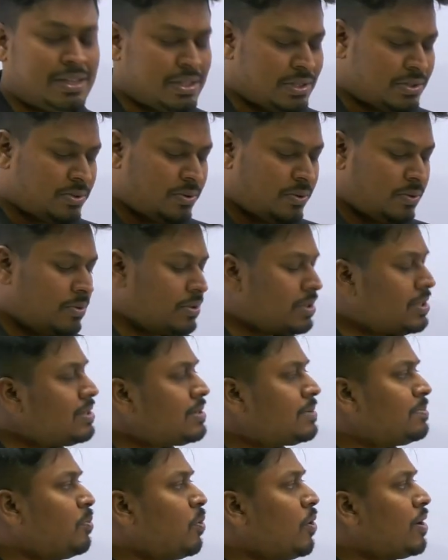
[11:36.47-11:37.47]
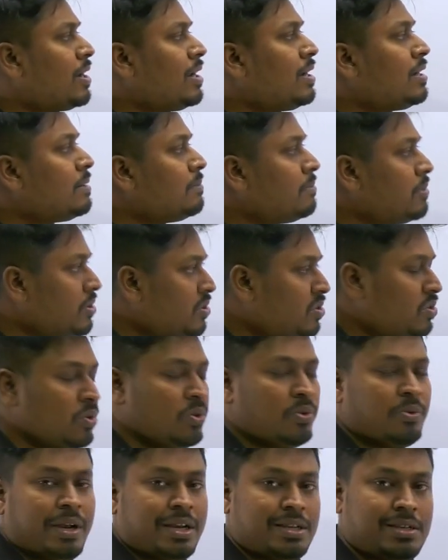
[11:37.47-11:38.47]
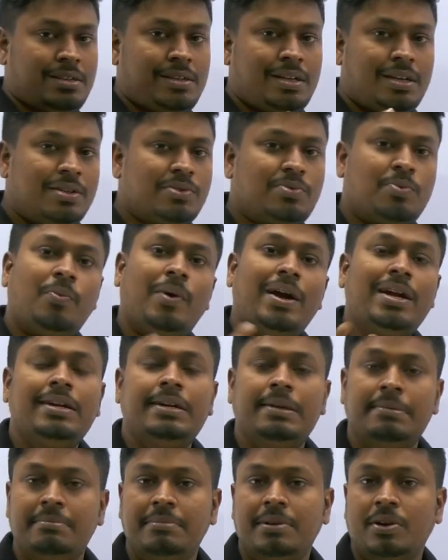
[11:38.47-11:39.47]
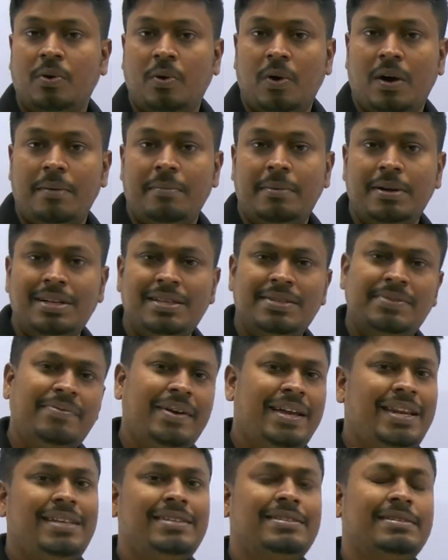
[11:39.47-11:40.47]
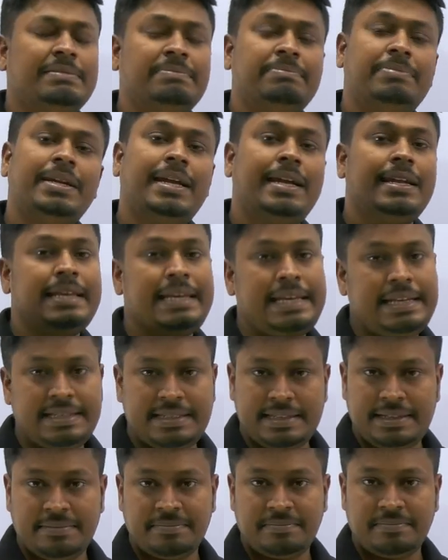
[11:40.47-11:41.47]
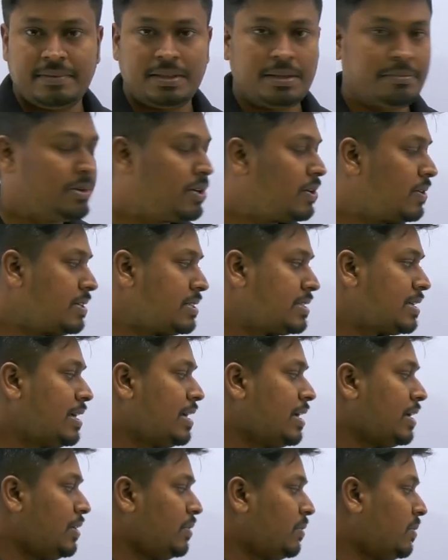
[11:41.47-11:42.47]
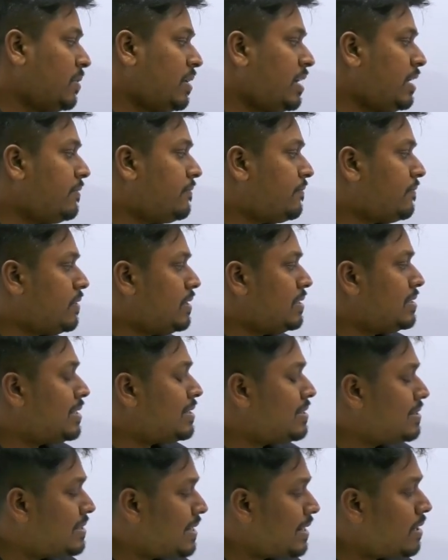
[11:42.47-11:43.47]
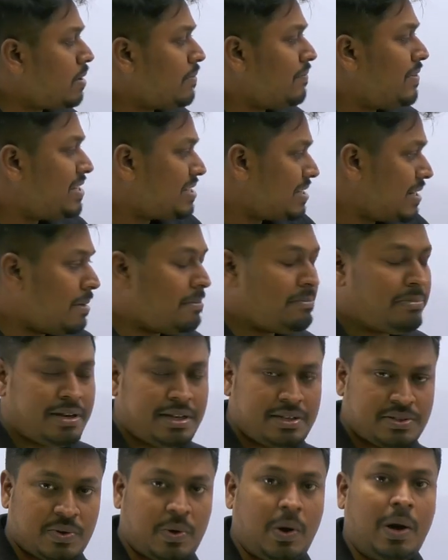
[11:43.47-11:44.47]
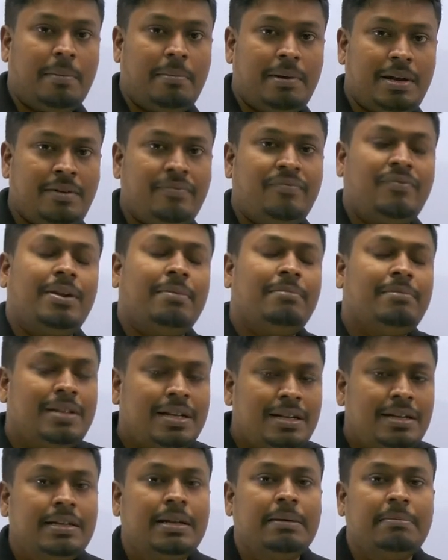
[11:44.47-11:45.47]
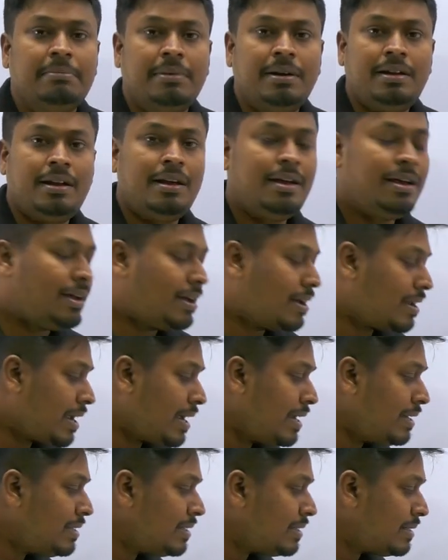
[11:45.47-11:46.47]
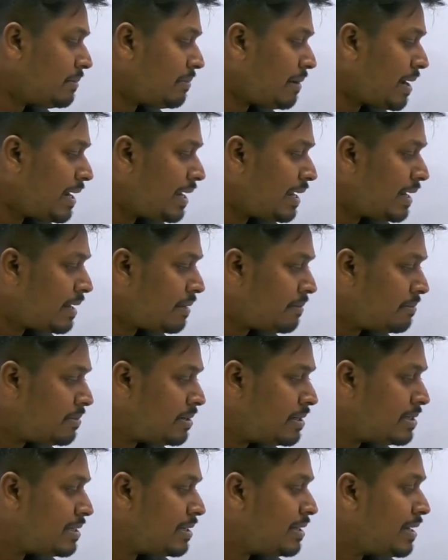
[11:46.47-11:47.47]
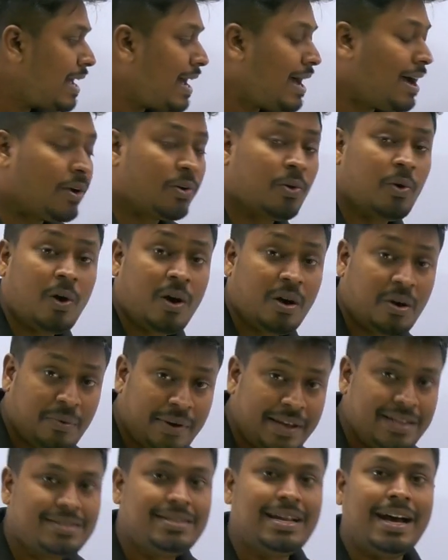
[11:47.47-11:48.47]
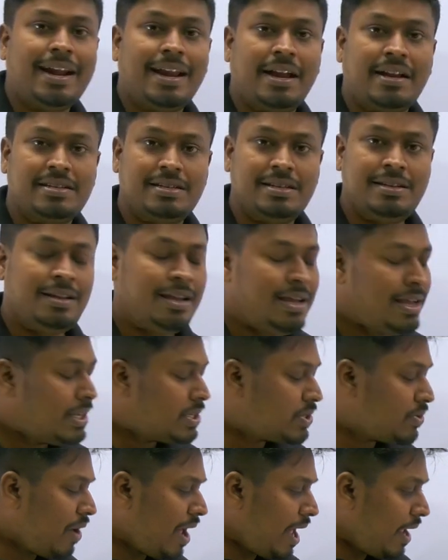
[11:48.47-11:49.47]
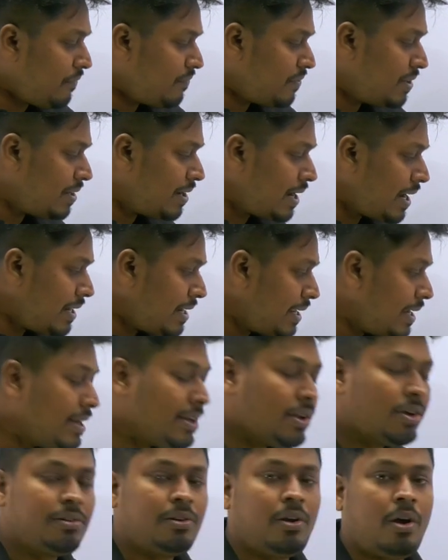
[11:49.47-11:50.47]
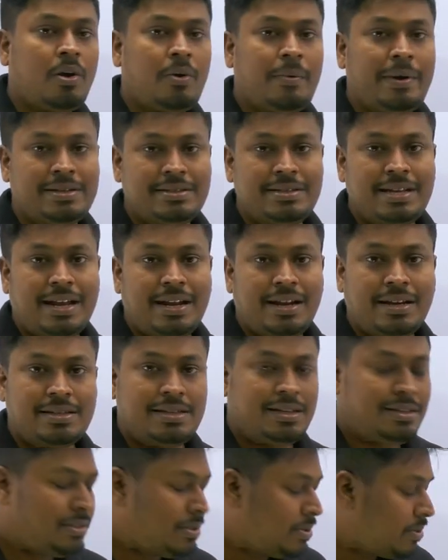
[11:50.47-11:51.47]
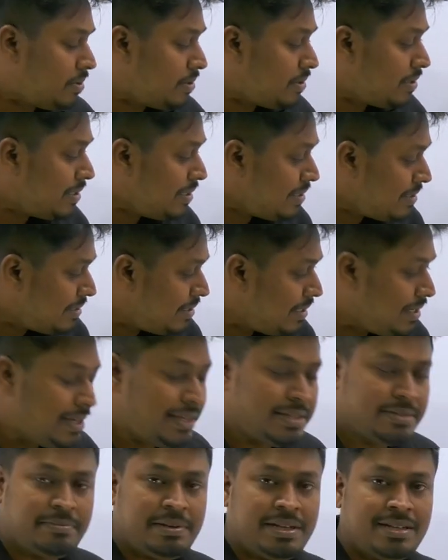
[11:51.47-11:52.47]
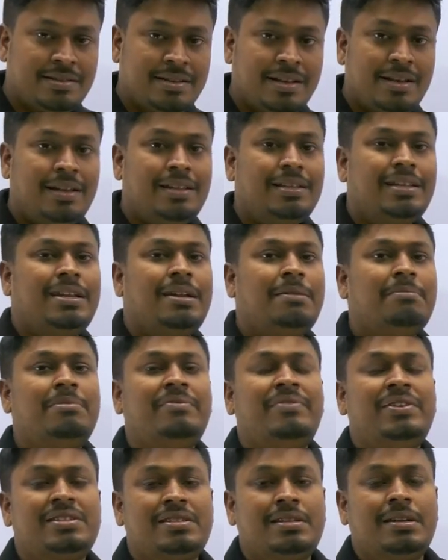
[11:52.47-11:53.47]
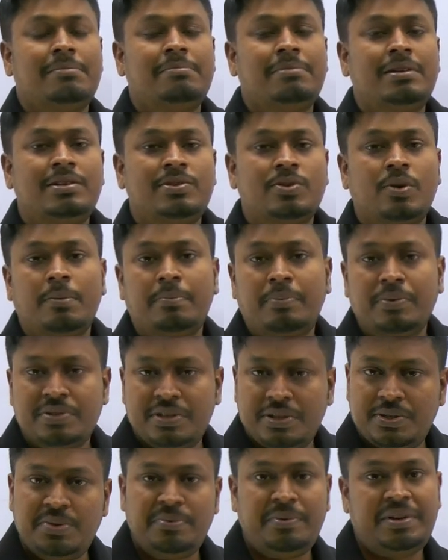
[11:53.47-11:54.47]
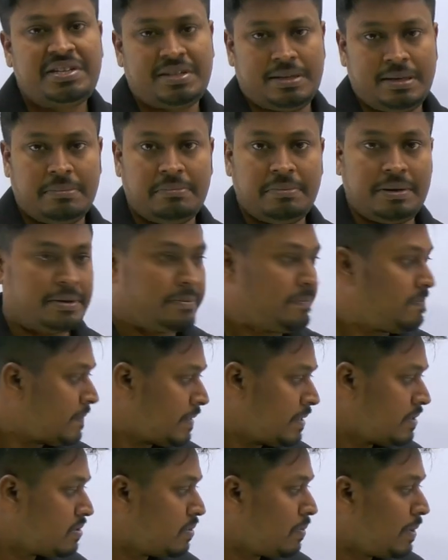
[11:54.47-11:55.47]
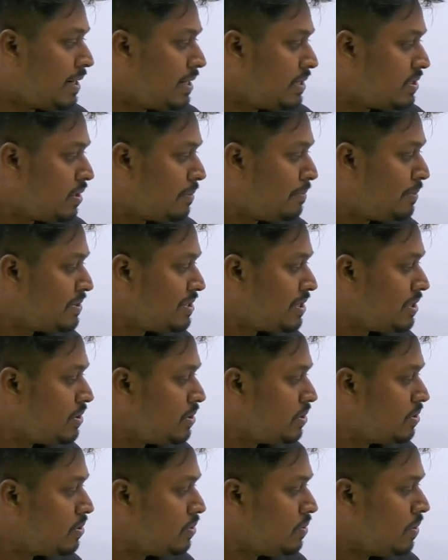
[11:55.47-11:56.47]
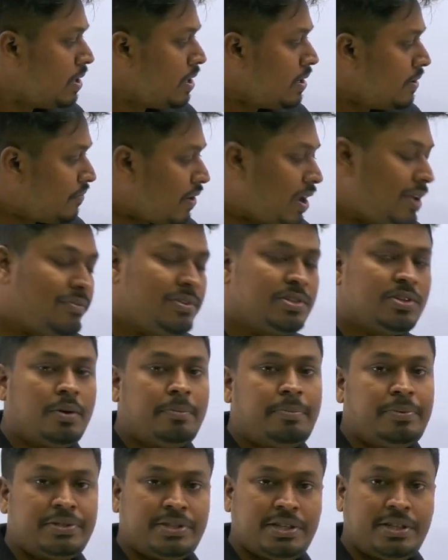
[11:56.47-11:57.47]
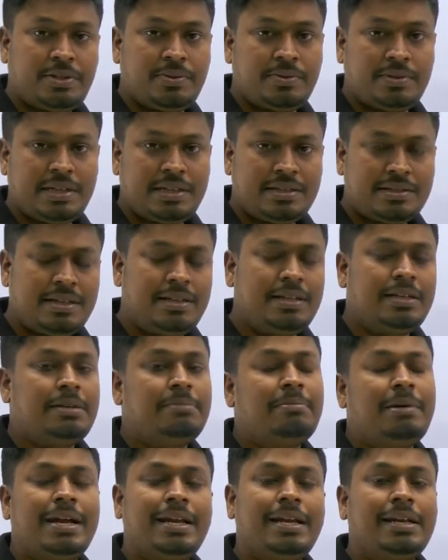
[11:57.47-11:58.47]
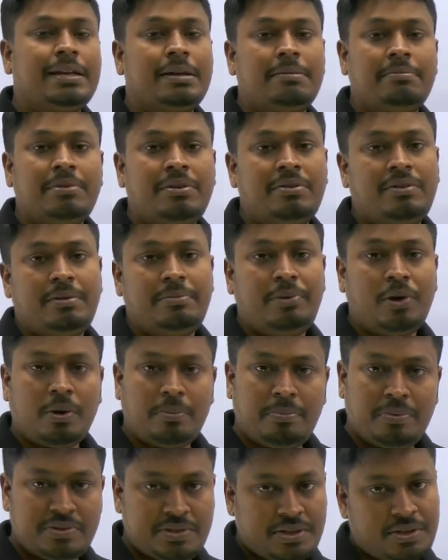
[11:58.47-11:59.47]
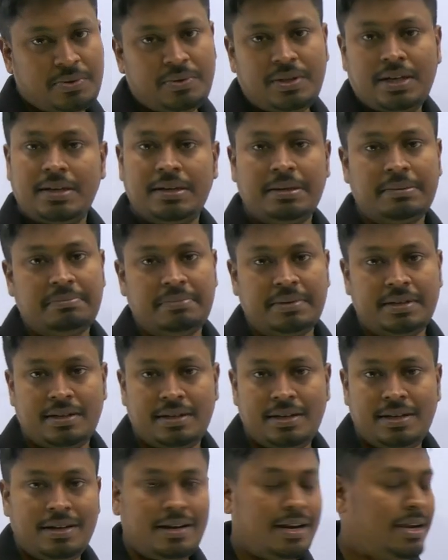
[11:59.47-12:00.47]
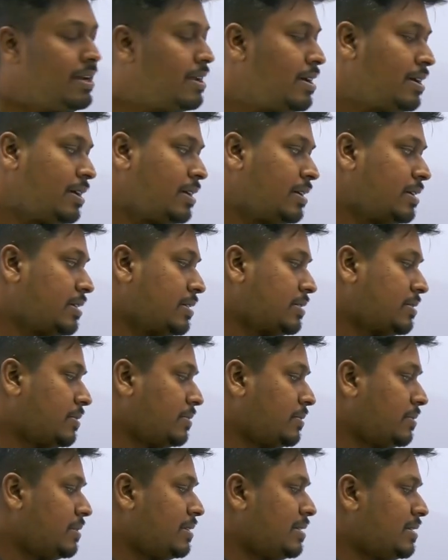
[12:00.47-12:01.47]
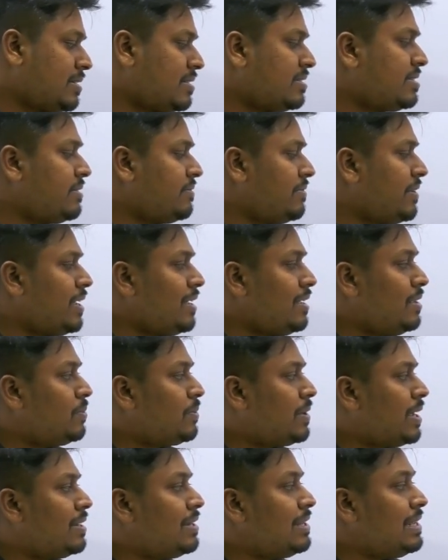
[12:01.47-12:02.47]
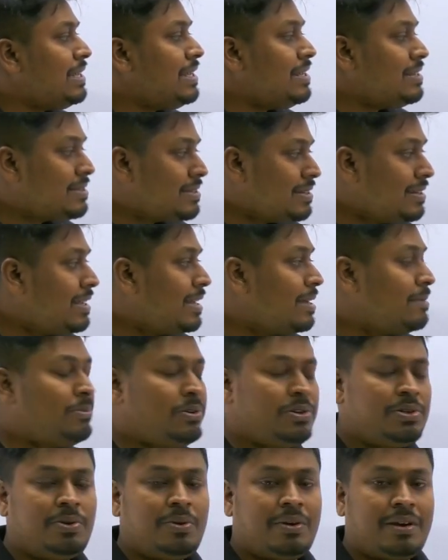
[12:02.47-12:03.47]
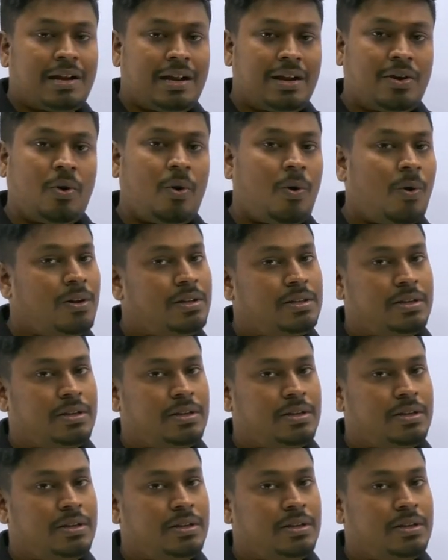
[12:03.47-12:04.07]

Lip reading: So this model number 2 question, that is one number common, is very simple and easy. Because you know, if just check which number is common, from that number write the remaining numbers in a clockwise direction. So after writing in a clockwise direction, though, this series means the number, which number is opposite to which number. So 1 is opposite to 2, 5 is opposite to 6, then the remaining number will be opposite to that number, right? So this is the way you can easily able to crack all